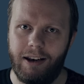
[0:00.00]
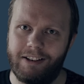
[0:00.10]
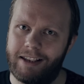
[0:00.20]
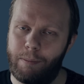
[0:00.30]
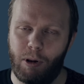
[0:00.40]
An
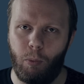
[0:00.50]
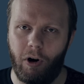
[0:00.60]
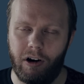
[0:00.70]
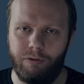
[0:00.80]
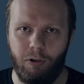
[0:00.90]
example
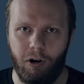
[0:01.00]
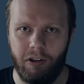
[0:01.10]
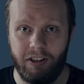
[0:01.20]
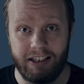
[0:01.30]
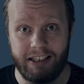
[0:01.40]
word
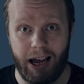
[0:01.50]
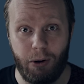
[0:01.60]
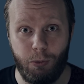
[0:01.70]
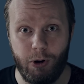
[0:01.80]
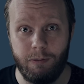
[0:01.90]
for this
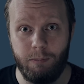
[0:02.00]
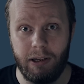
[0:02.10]
sound would